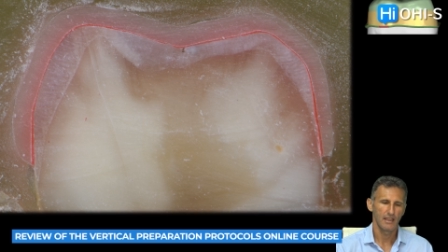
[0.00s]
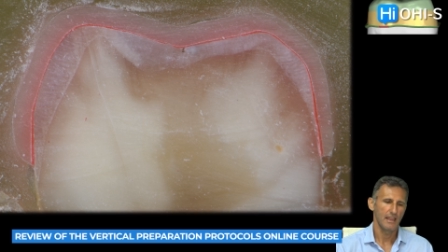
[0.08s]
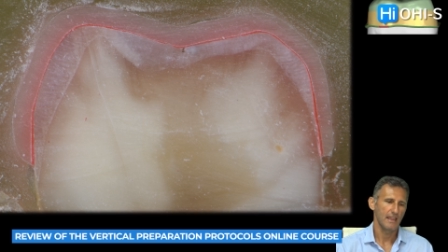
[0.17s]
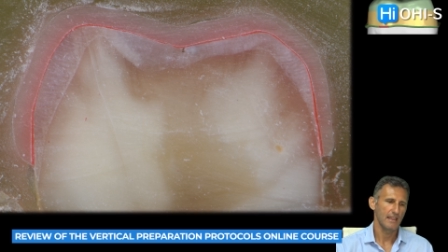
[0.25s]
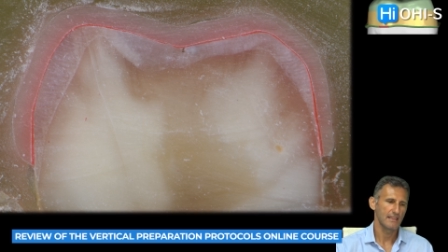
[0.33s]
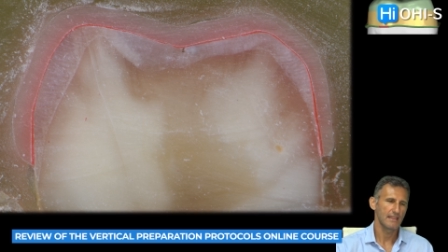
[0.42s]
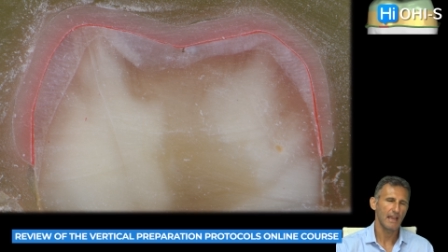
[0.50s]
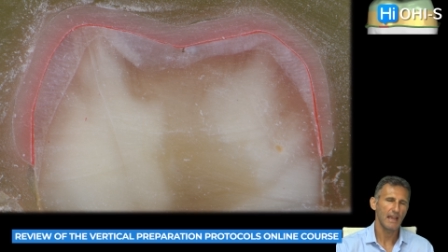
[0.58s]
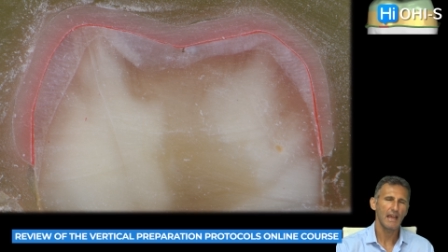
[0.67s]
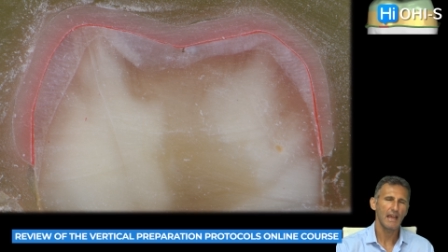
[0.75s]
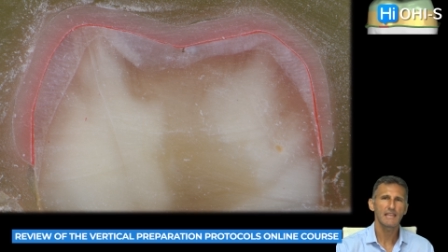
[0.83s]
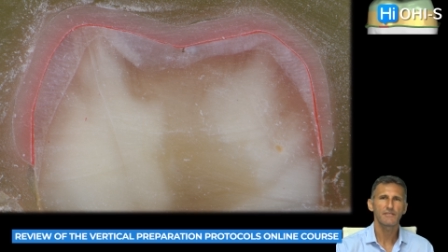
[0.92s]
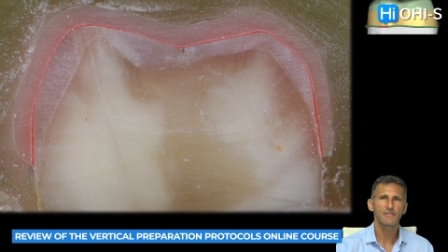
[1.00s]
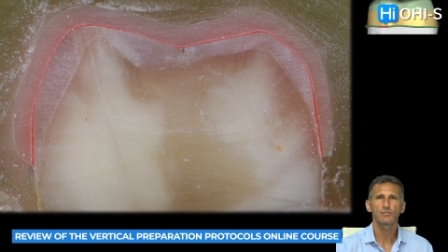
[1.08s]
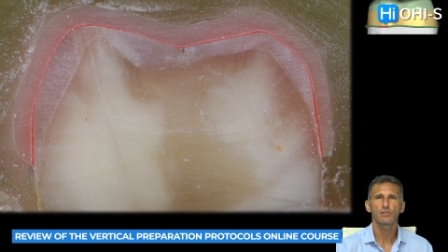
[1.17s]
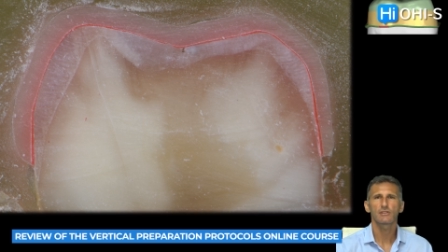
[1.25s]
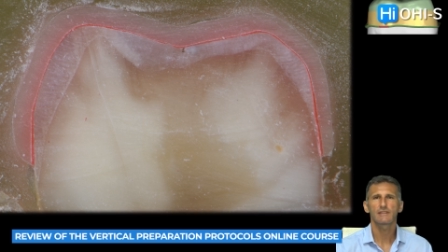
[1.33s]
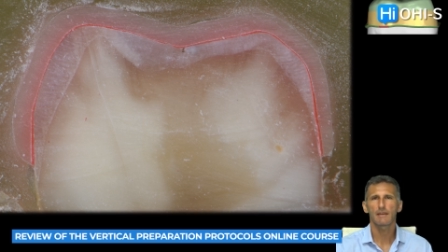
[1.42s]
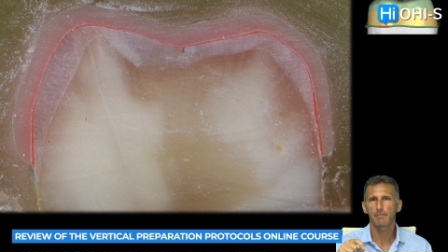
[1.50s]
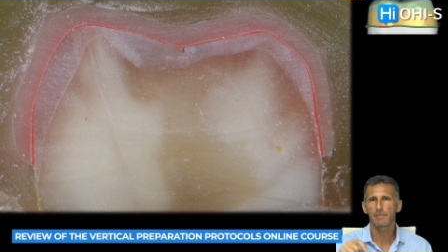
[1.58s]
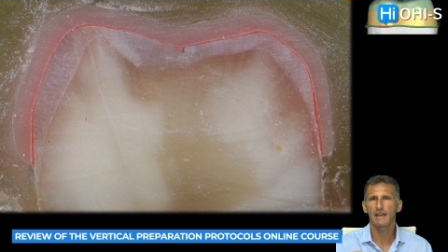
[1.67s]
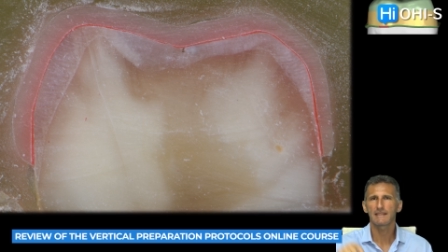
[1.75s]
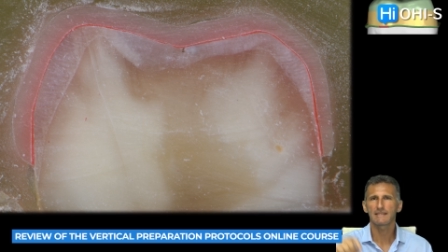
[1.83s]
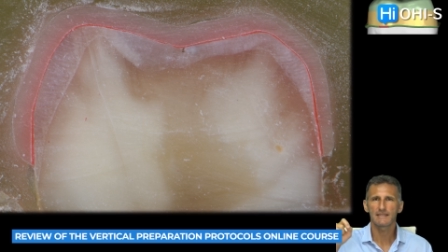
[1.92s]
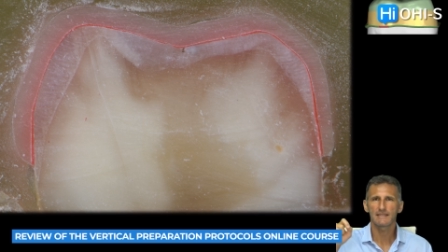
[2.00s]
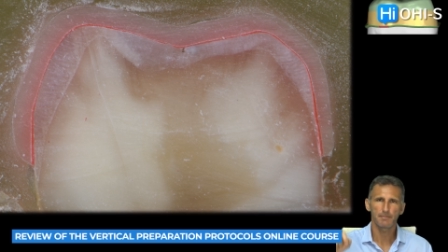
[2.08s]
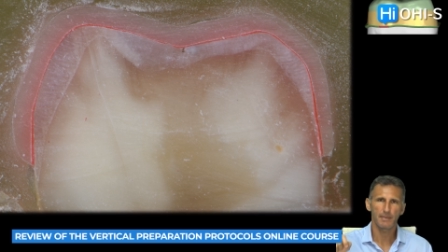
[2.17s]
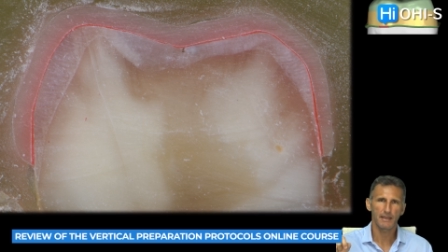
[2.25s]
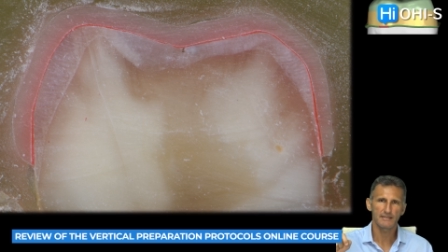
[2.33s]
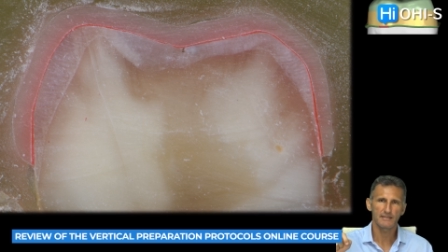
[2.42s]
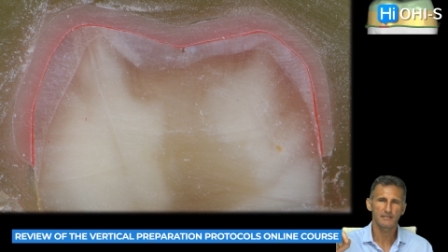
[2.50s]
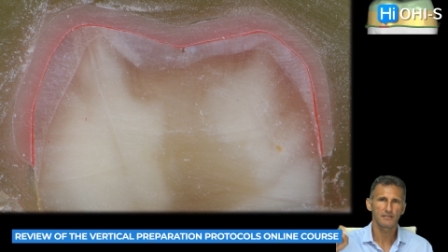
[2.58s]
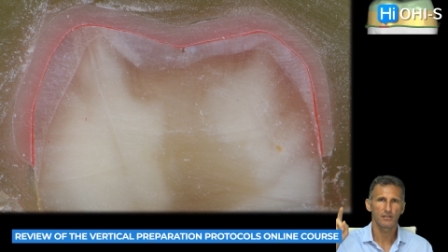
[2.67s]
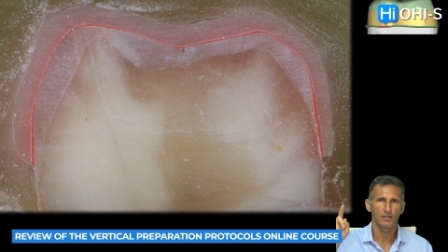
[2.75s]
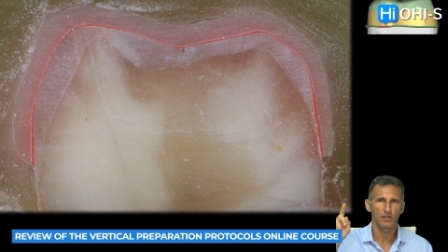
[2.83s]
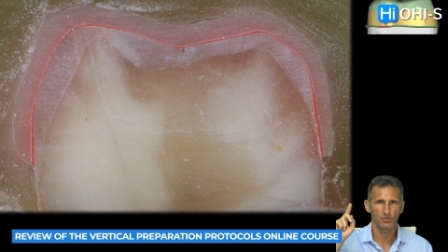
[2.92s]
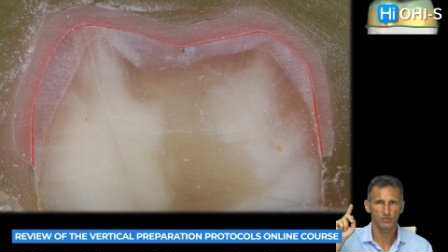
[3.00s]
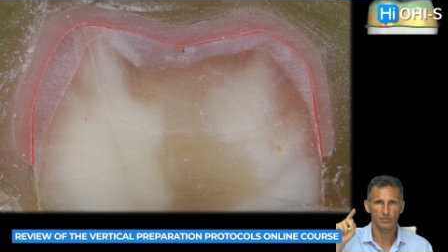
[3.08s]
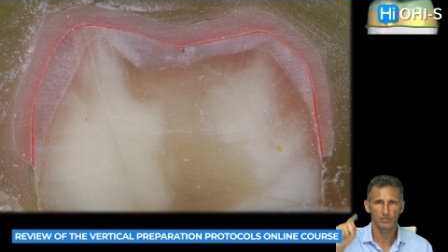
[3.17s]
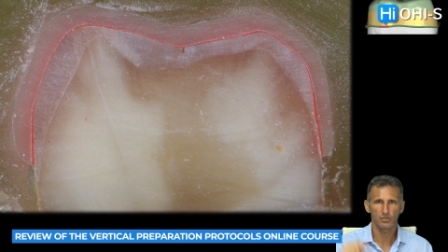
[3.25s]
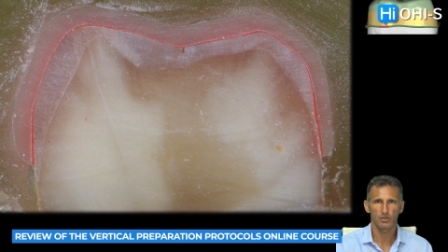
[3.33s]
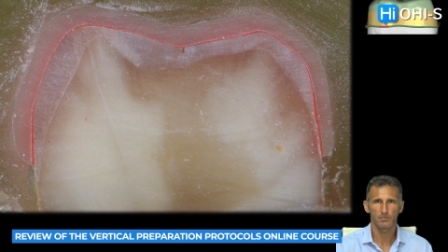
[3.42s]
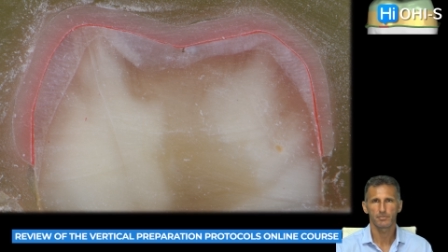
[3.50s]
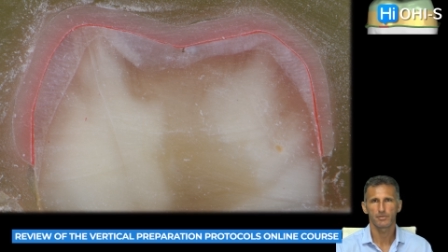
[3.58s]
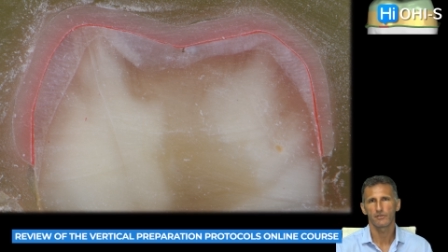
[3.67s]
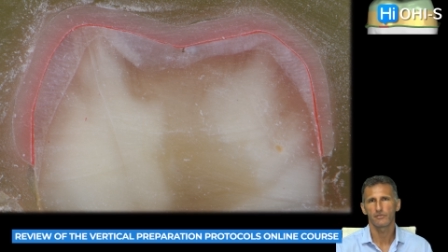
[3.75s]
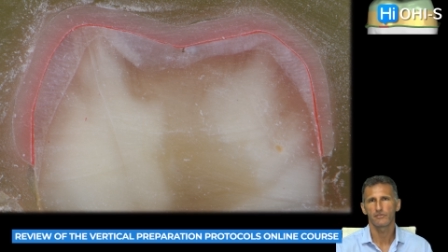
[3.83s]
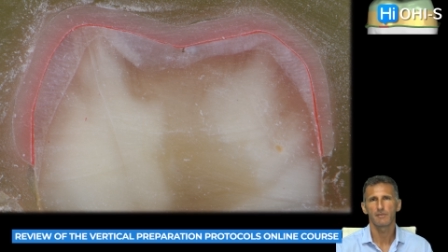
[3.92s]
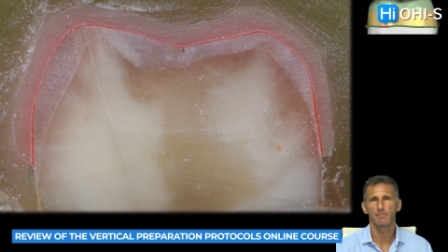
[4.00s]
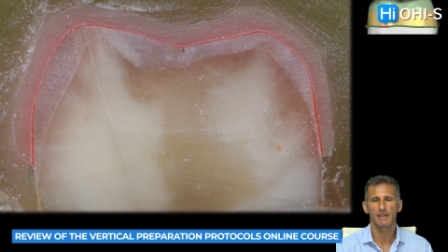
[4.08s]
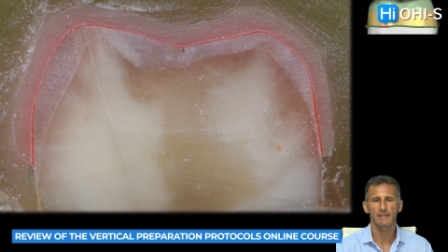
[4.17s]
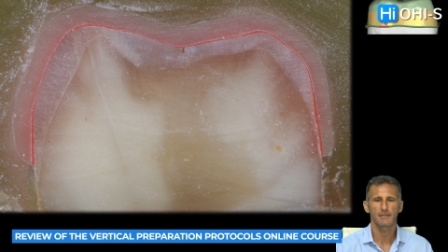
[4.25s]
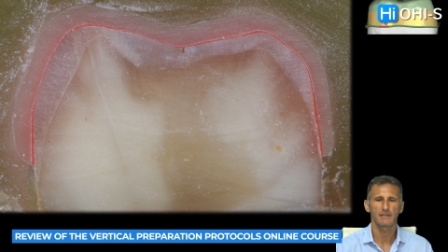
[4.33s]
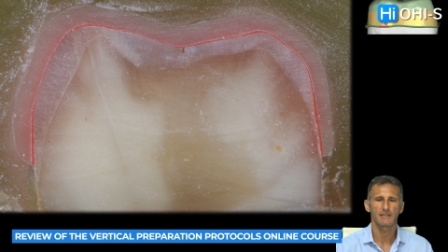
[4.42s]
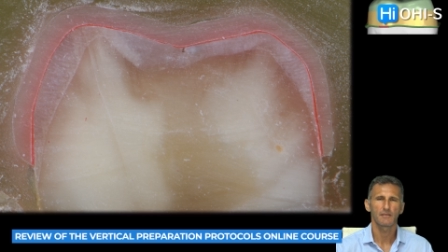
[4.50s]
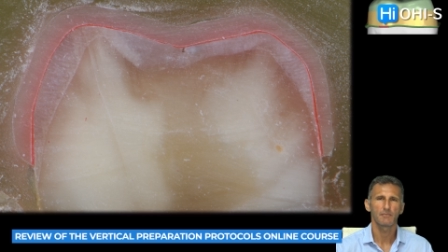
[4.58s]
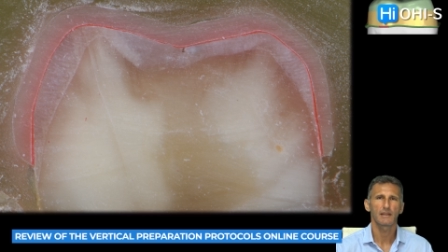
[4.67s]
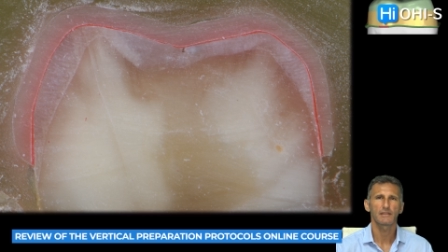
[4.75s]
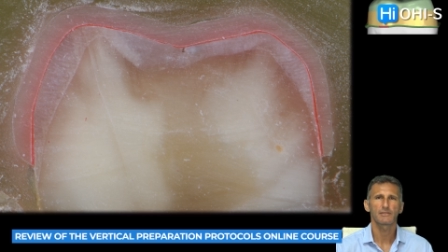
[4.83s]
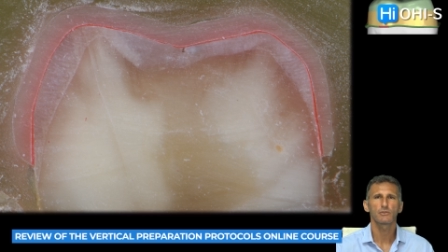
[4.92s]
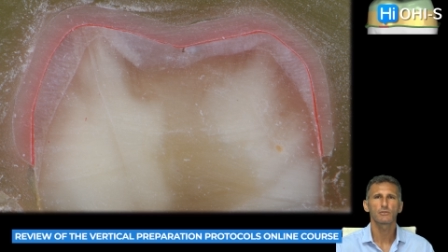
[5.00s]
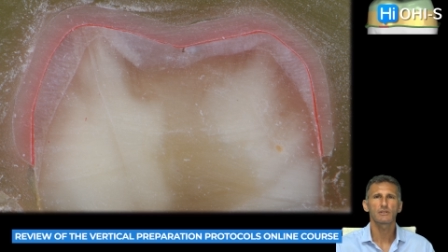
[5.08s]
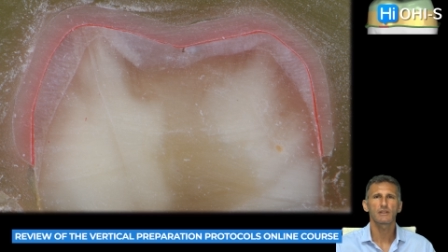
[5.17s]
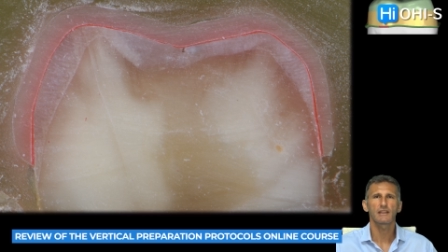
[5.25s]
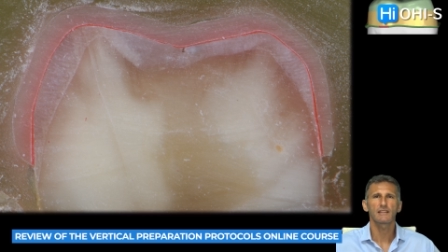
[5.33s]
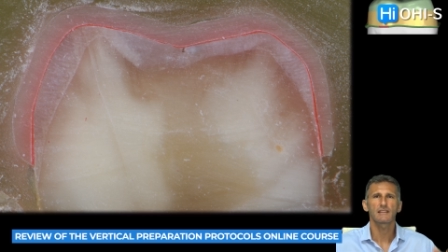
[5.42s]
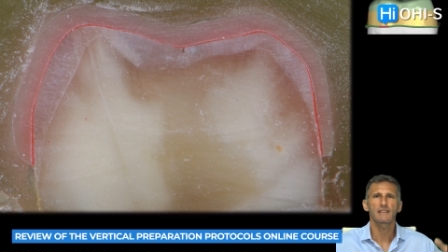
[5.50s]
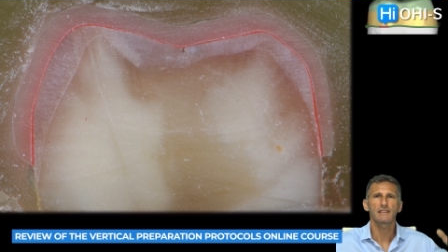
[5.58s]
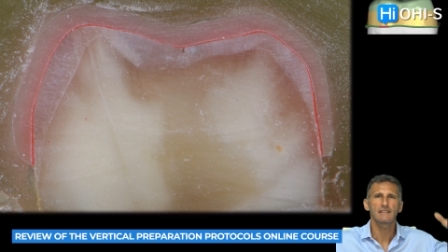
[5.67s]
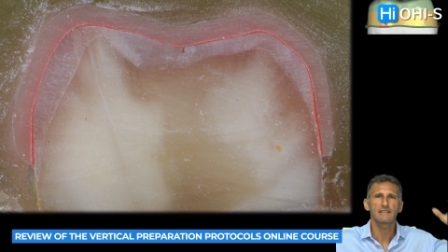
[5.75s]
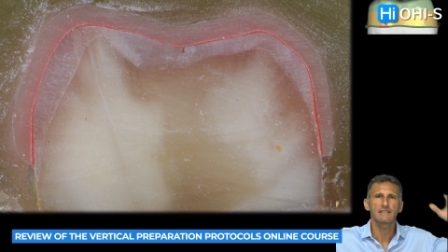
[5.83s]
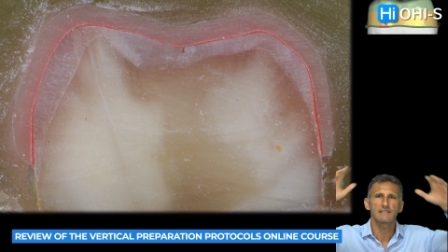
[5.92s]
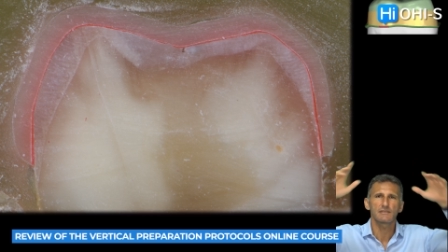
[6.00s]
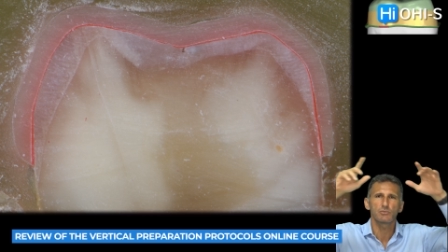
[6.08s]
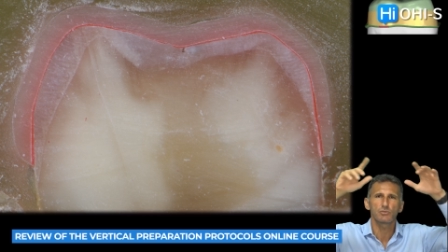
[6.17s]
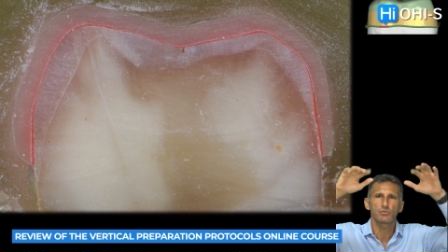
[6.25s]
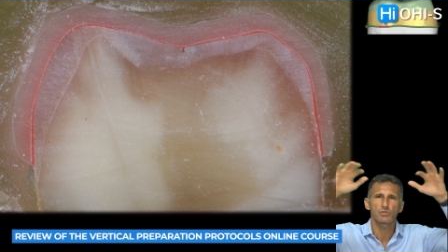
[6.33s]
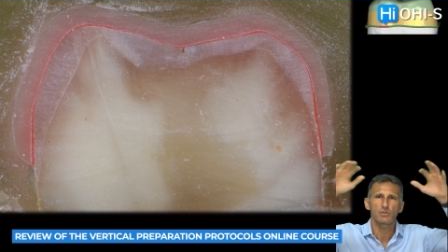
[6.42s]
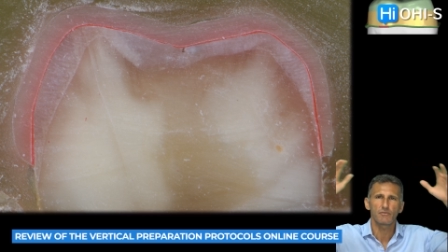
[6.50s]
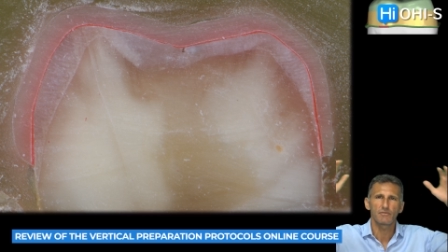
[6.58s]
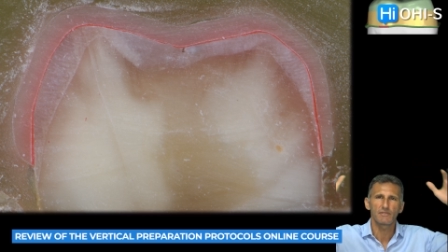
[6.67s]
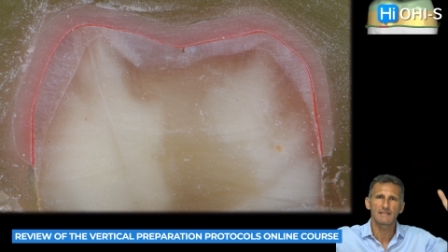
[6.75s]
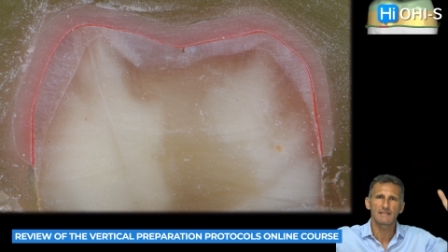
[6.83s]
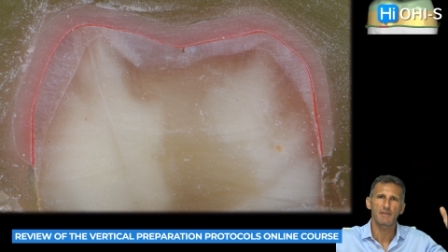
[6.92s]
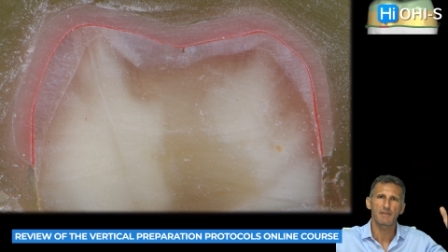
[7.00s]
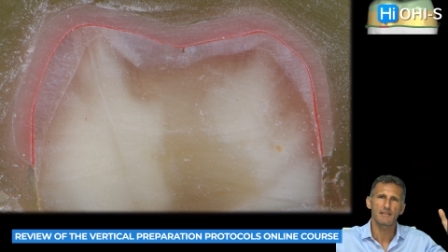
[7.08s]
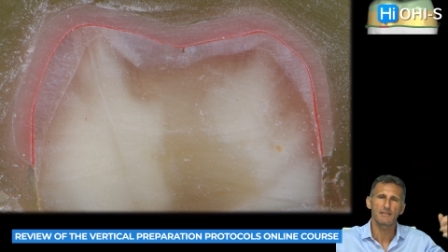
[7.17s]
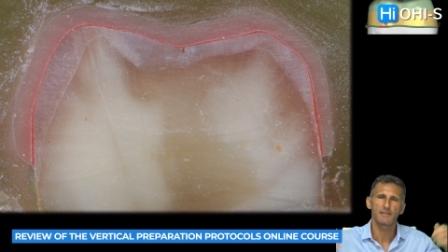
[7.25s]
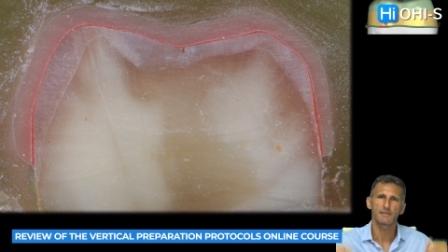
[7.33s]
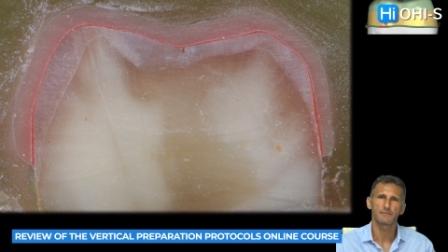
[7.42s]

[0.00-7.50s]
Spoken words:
and I have not applied spacer on the top of the abutment. But look at the distribution of the cement.